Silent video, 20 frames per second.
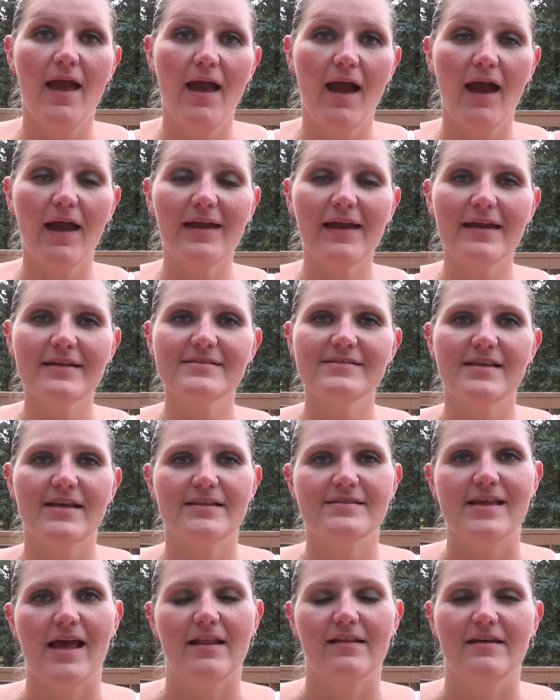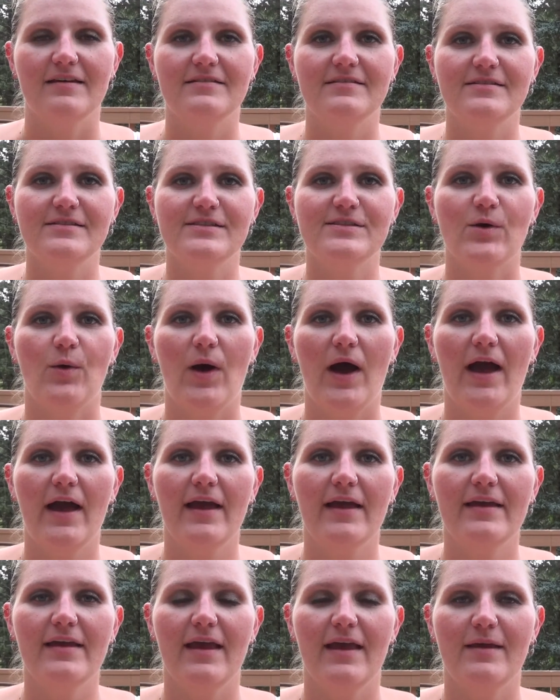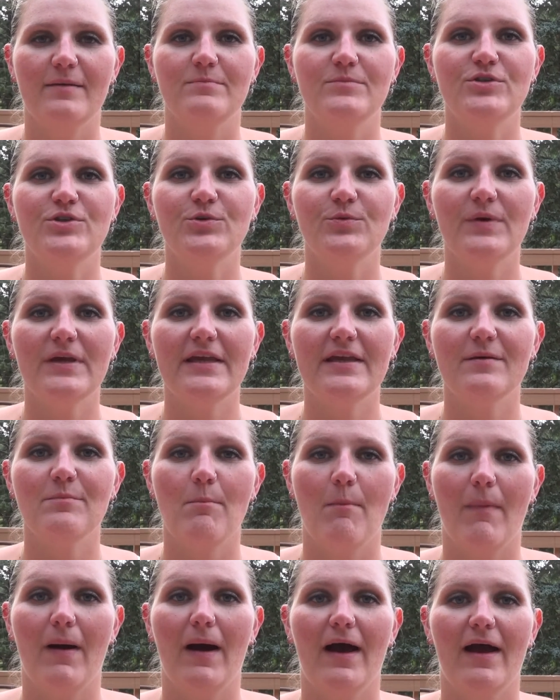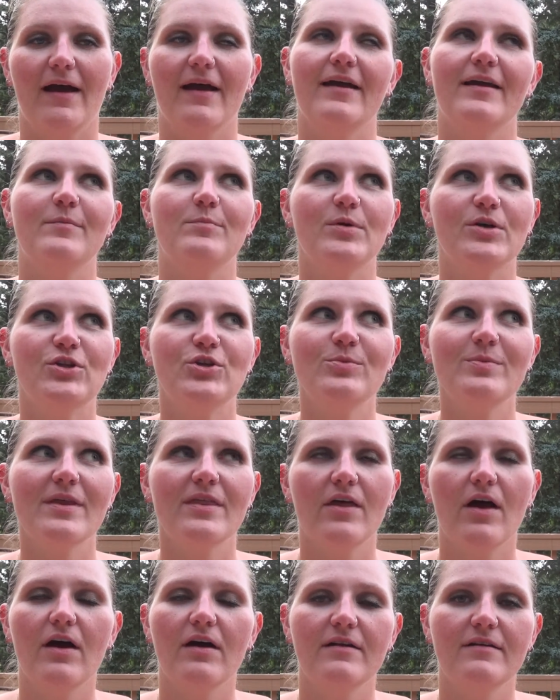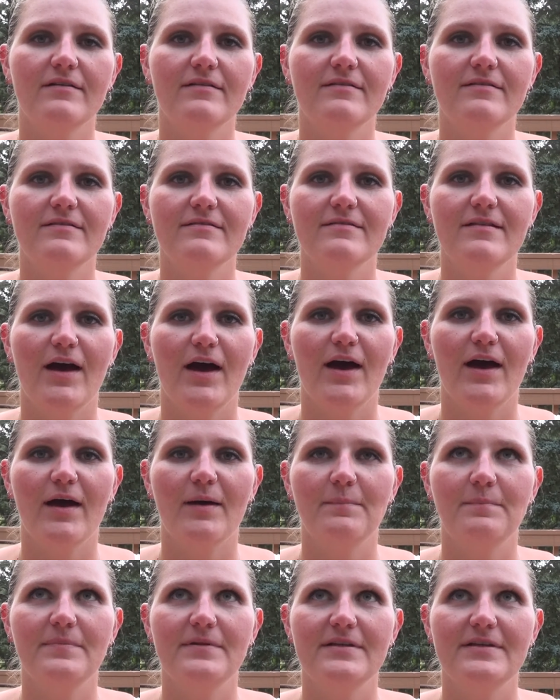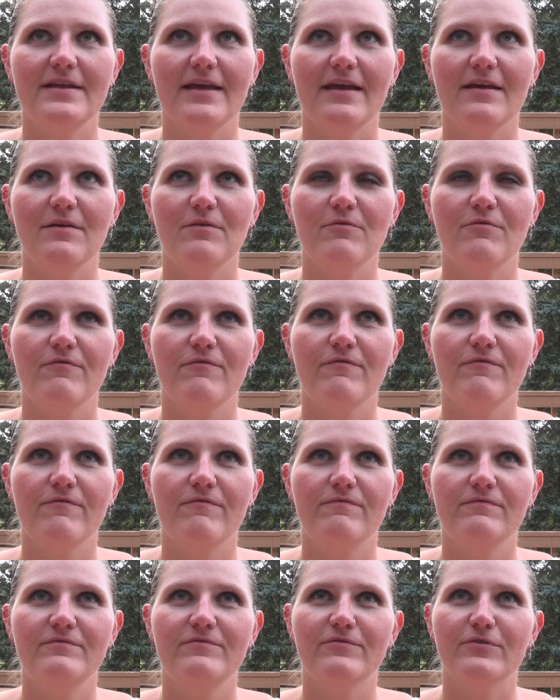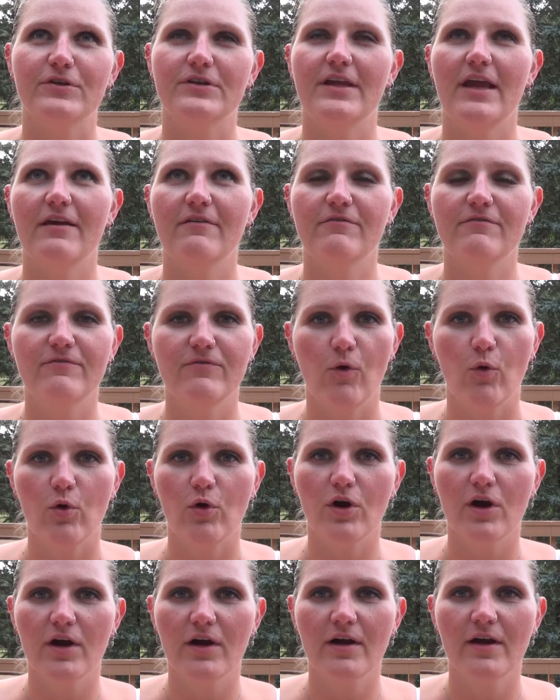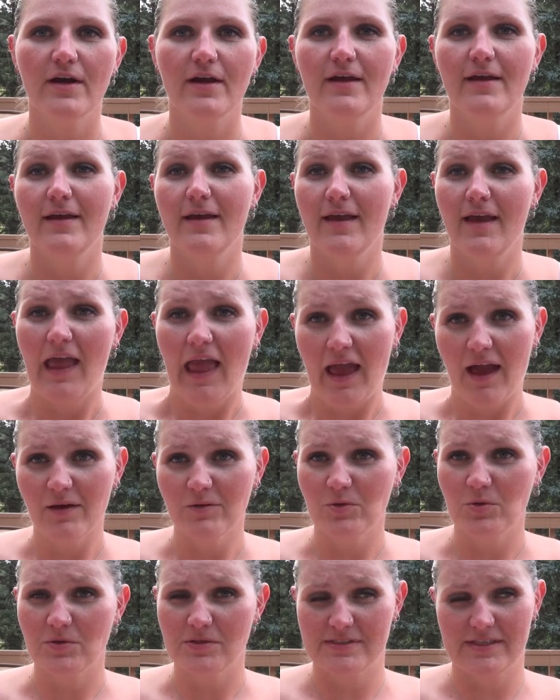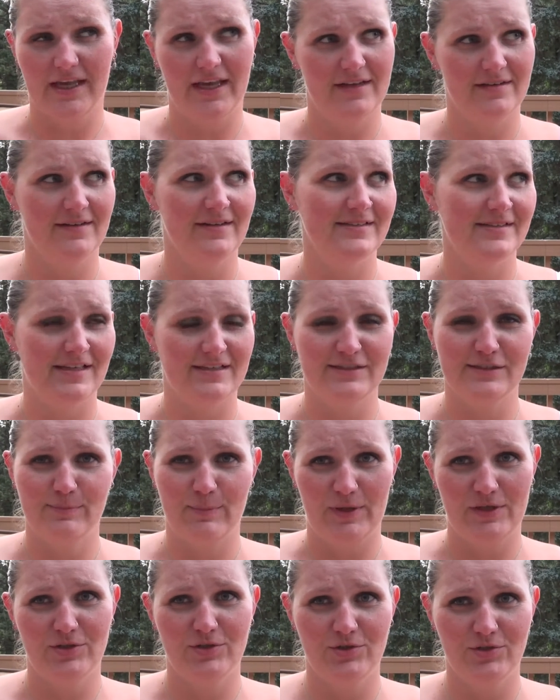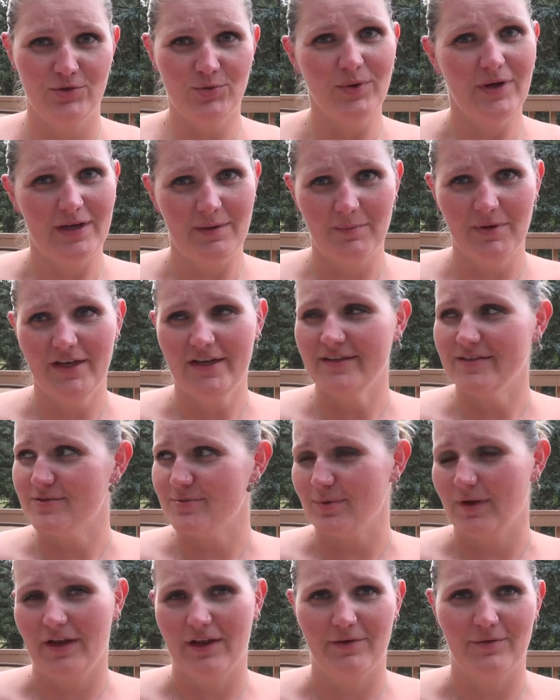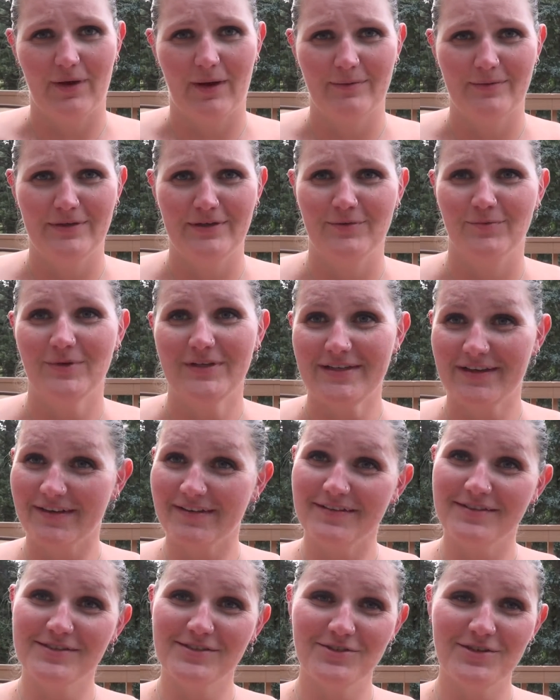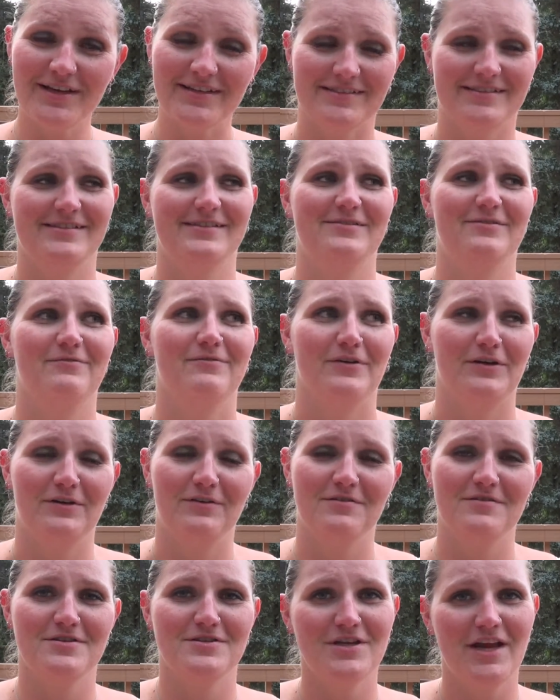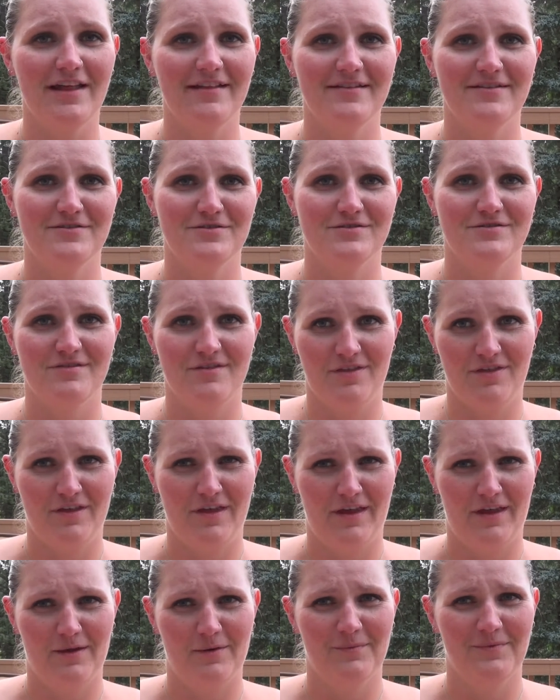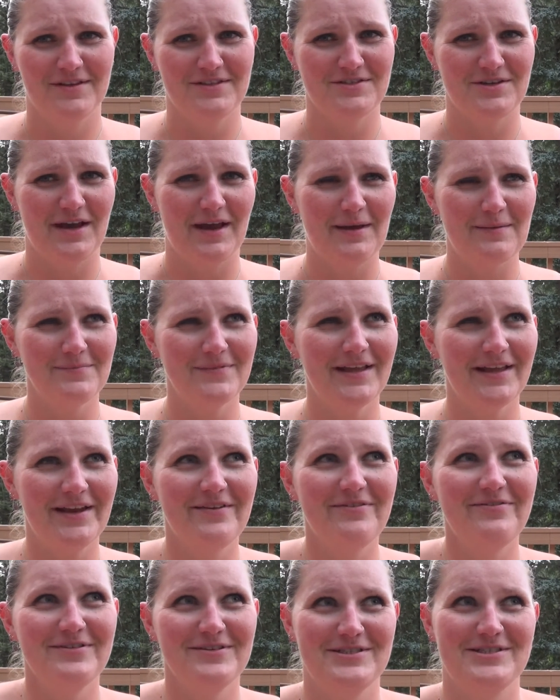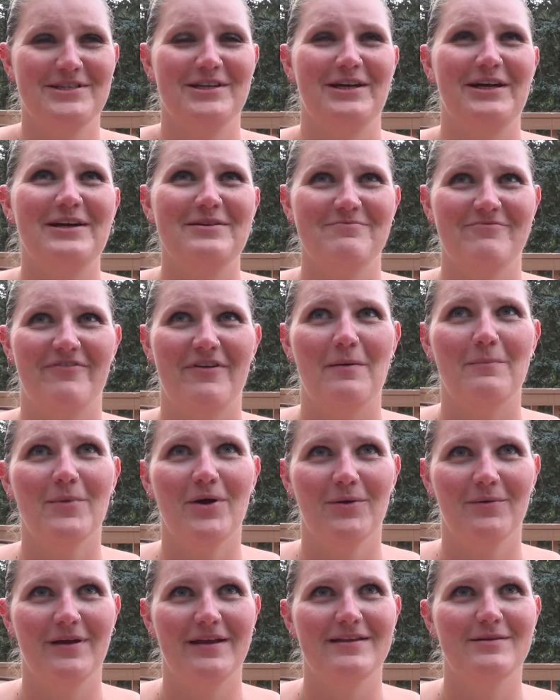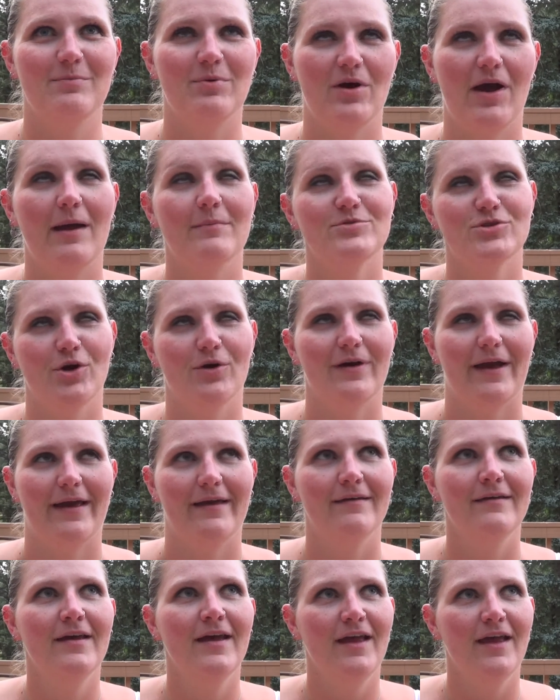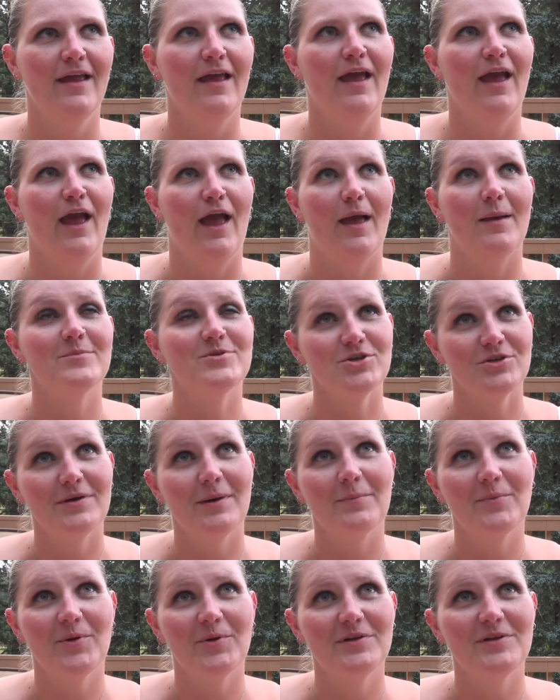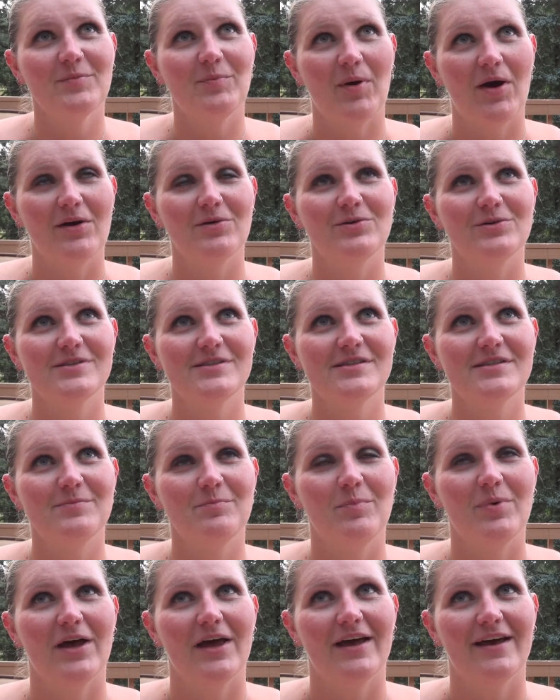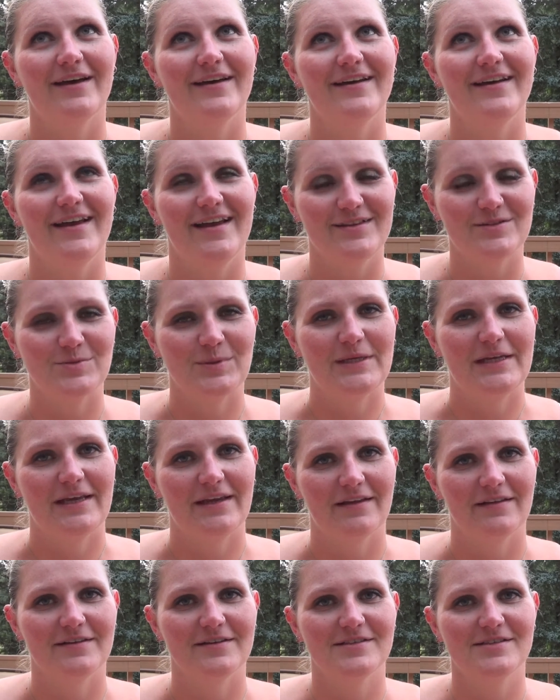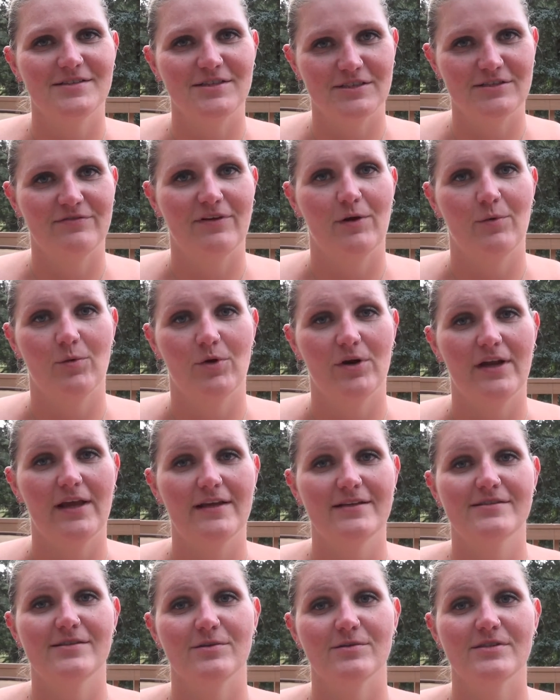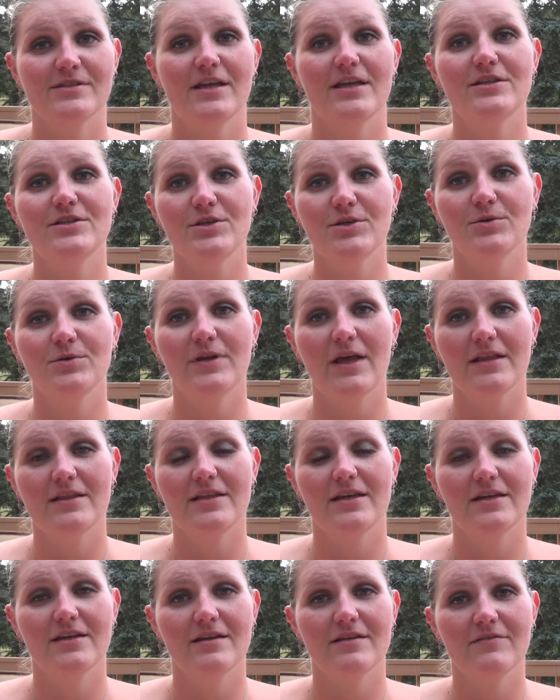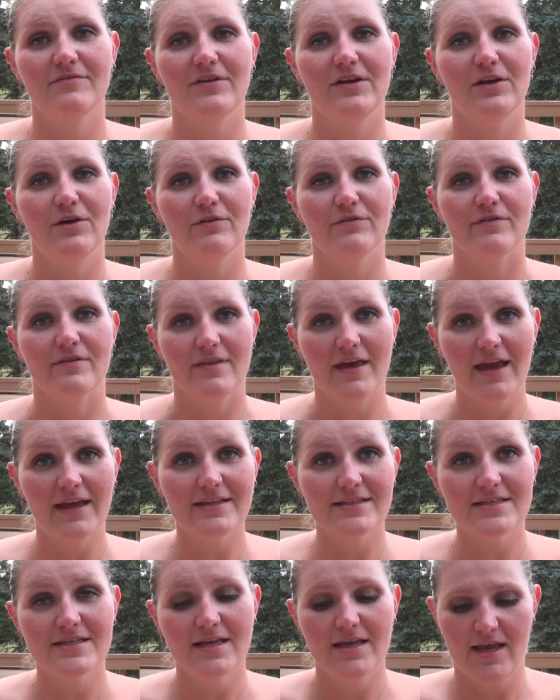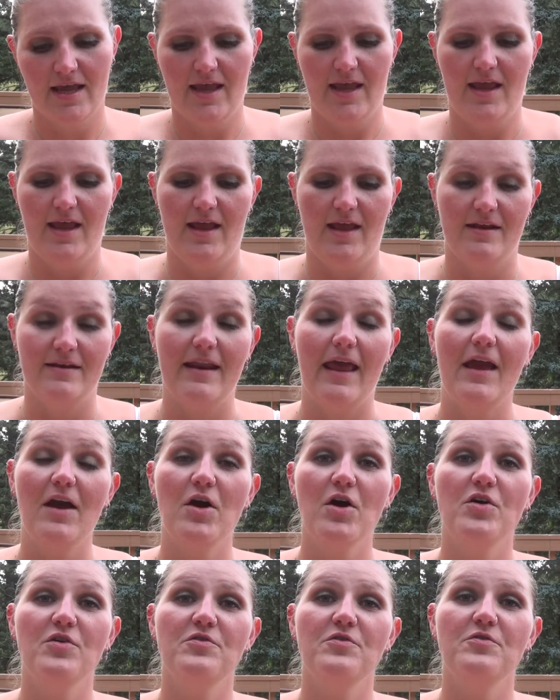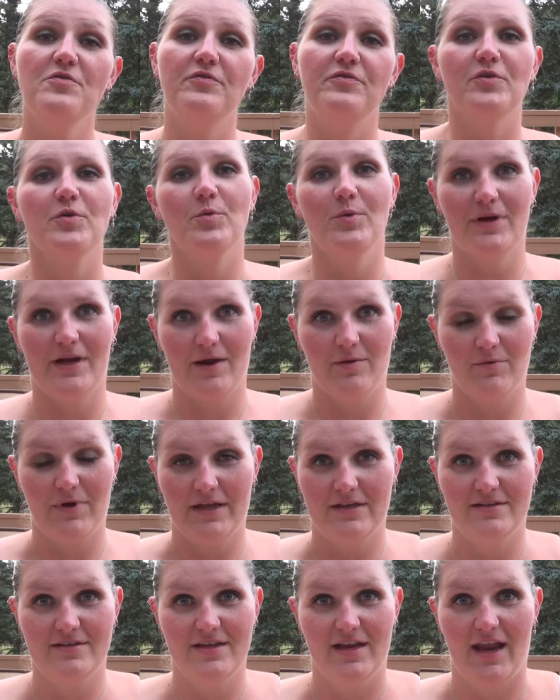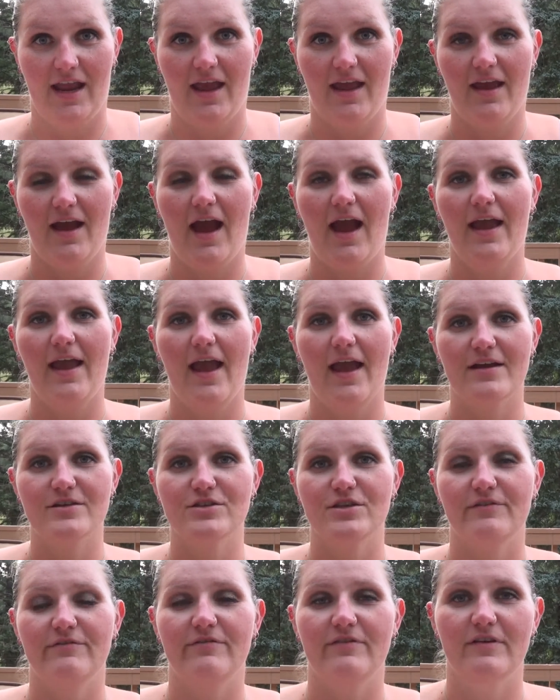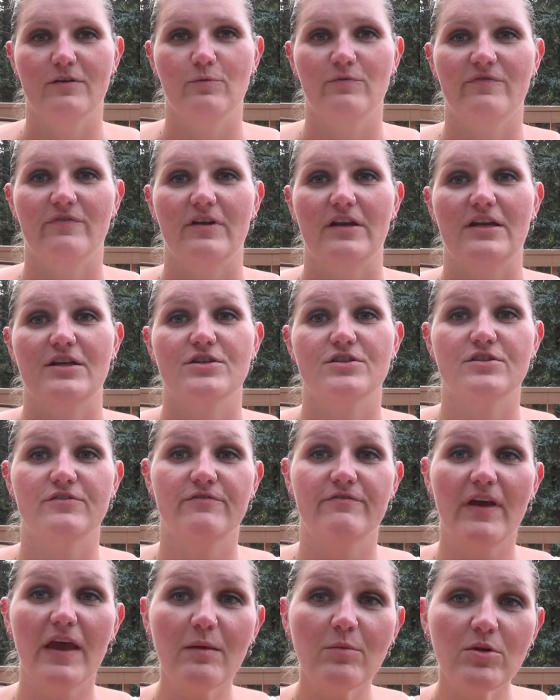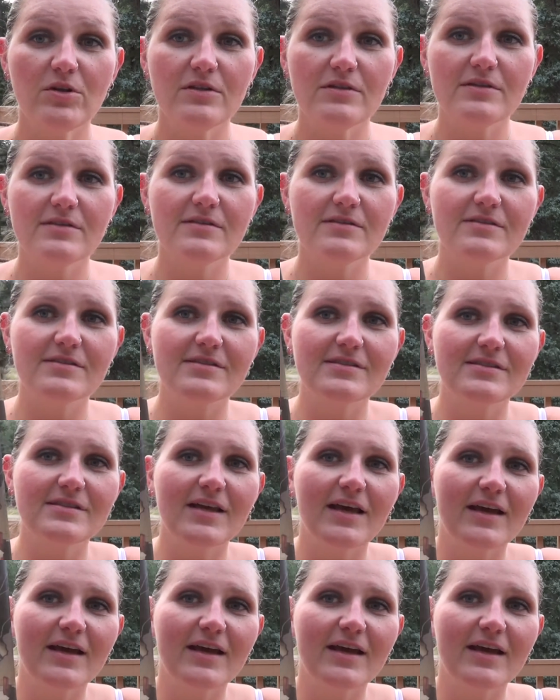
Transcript: Hi guys, it's Ela. So I am doing my Booktubeathon update for day four outdoors again because I just spent 20 minutes running around in a ridiculous dress for the challenge thing, which I'm not even sure if I'm going to post. I'm sure, okay. I'm sure I'm going to post, but it's ridiculous, just fair warning. So stay tuned at the end of the video for that. Now for what I read today. I actually finished Fables